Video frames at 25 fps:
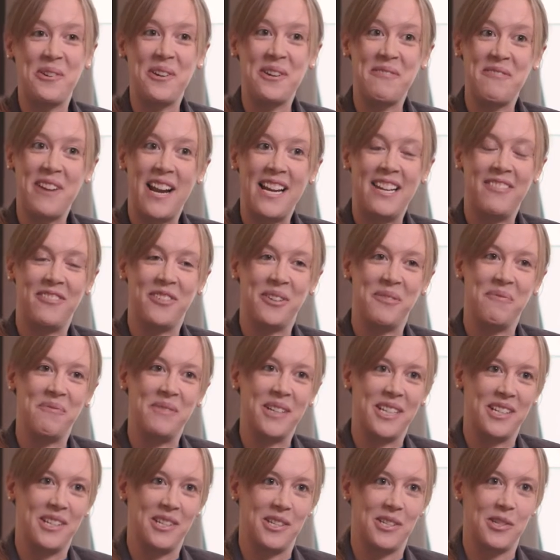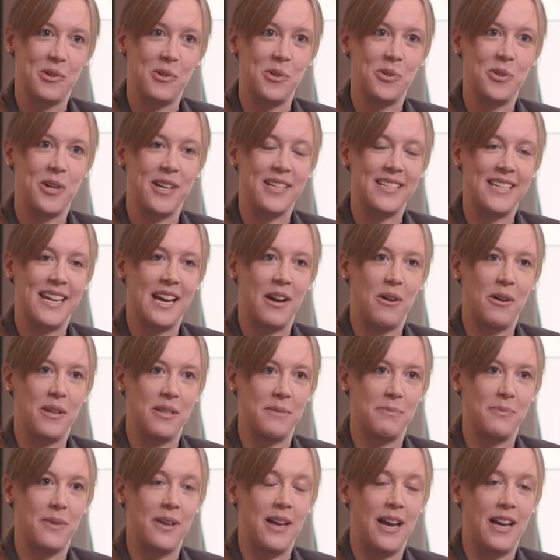longer relevant because contracting out
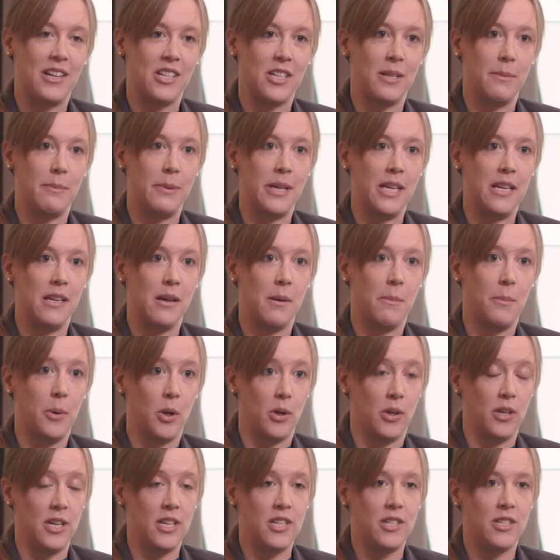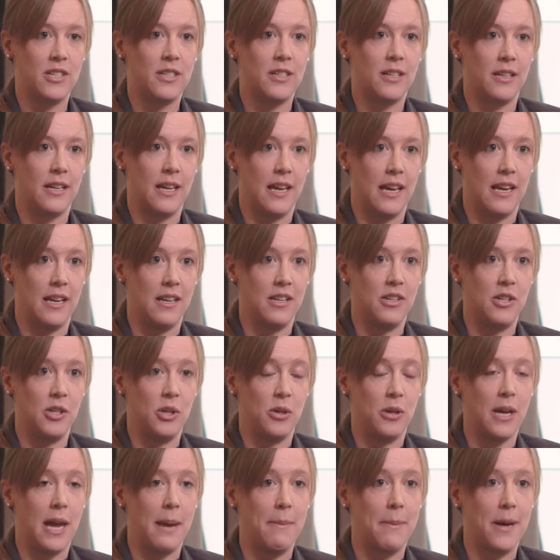has actually been abolished in
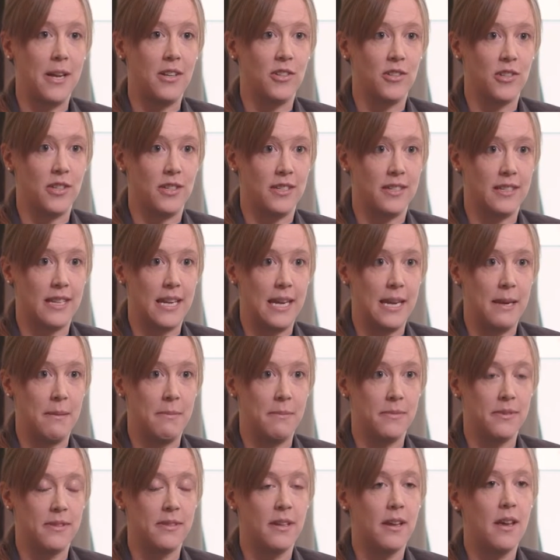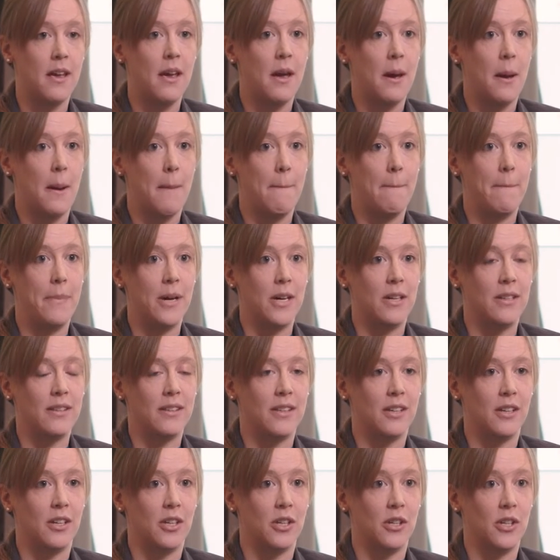UK pension schemes.
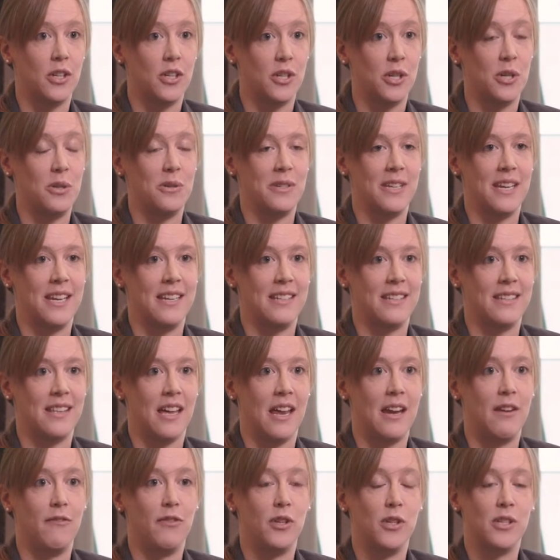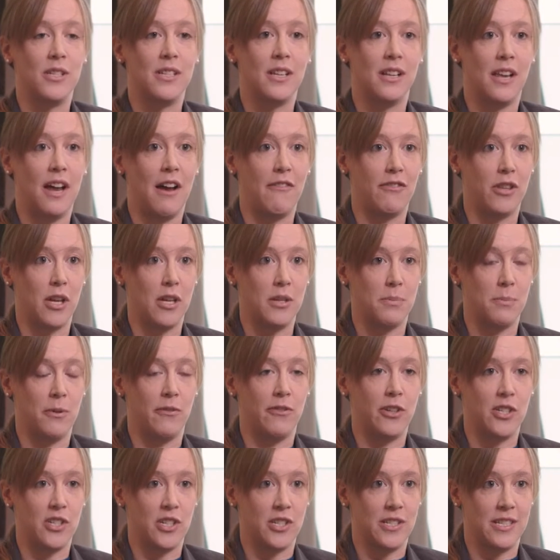But the good news is that if you still have those
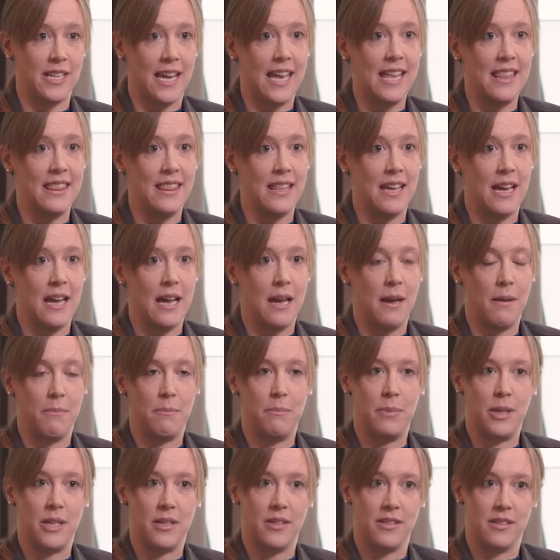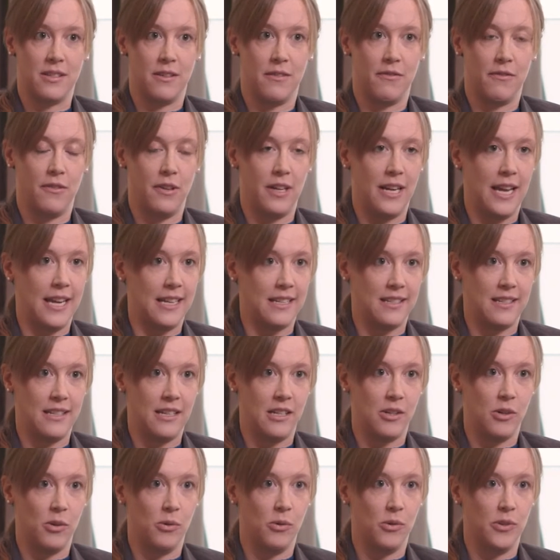provisions in there because of
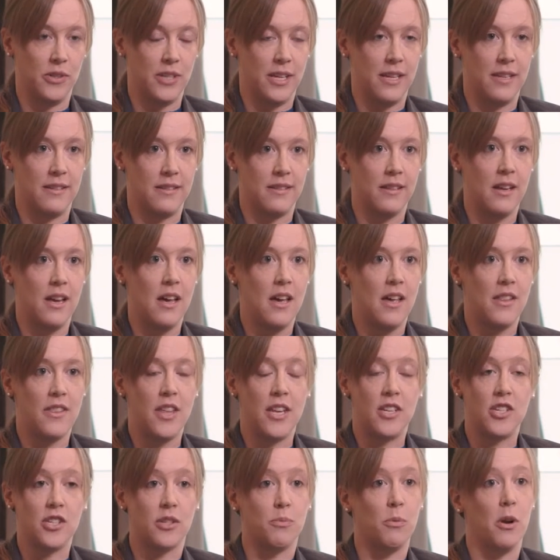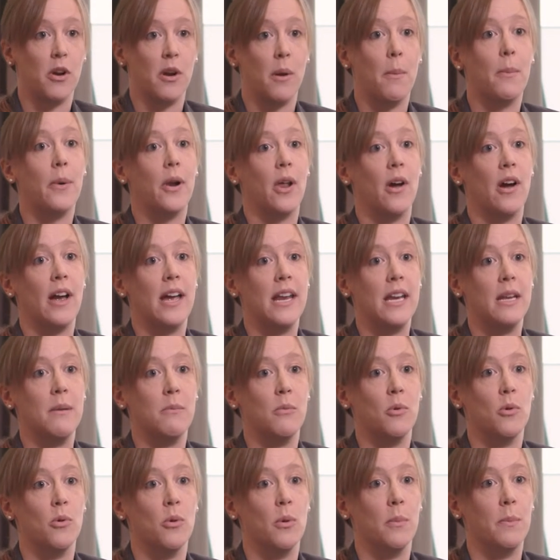legacy clauses, they just won't apply
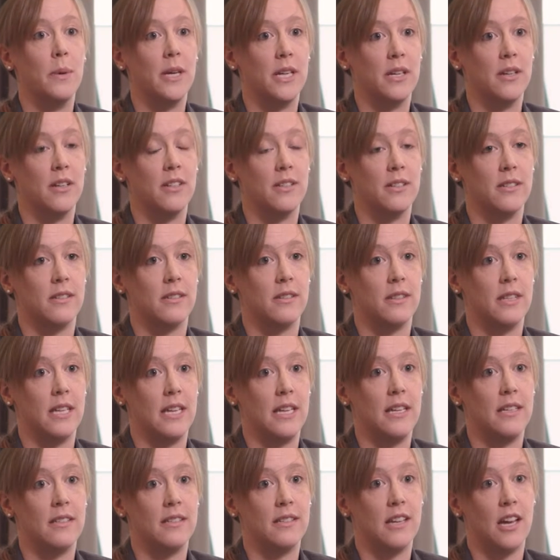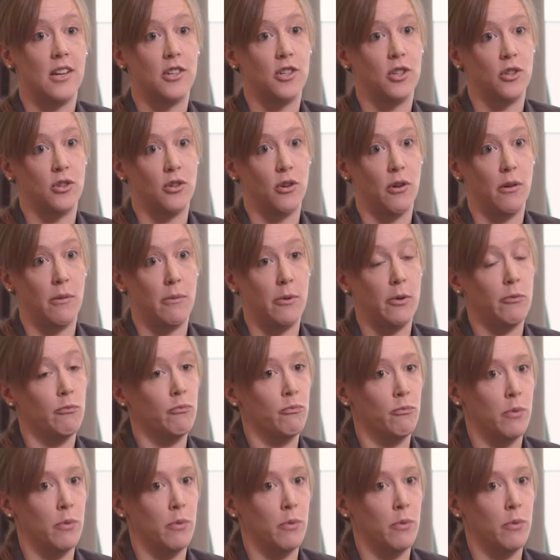anymore because the statutory re